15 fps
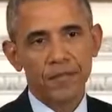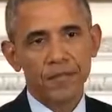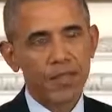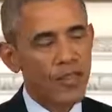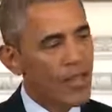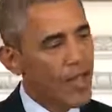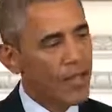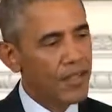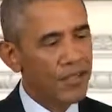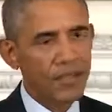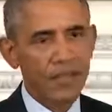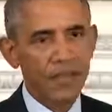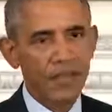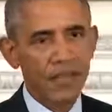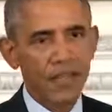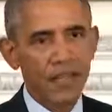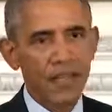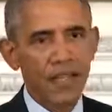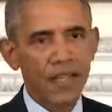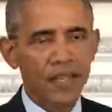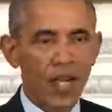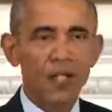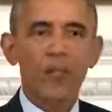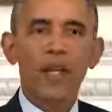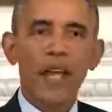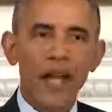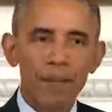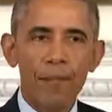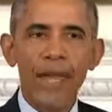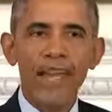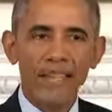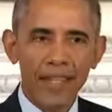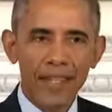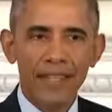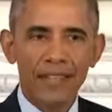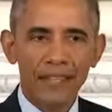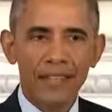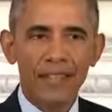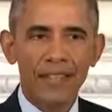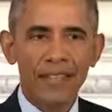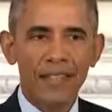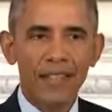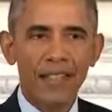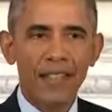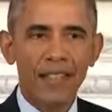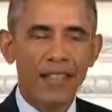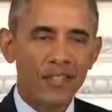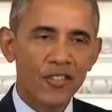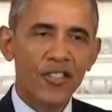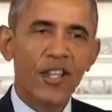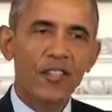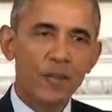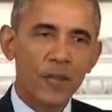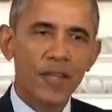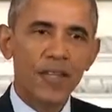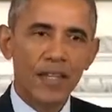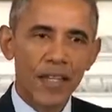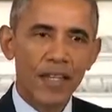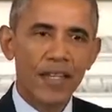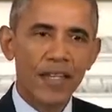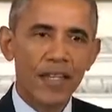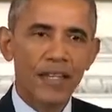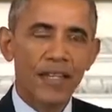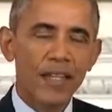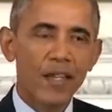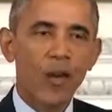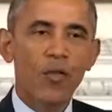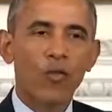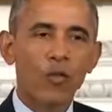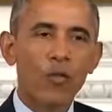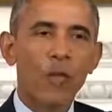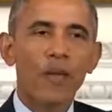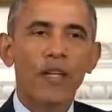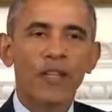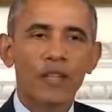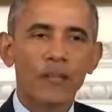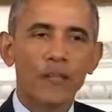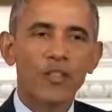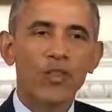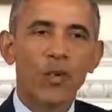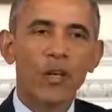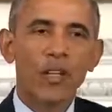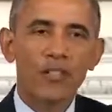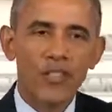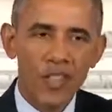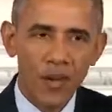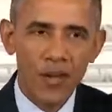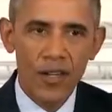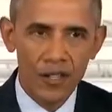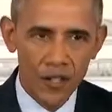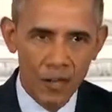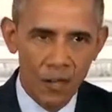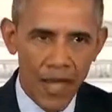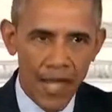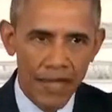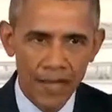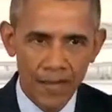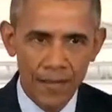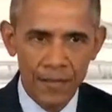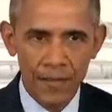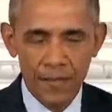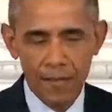This is not a judgment I'm making. It is judgment that the overwhelming majority of Syrians make.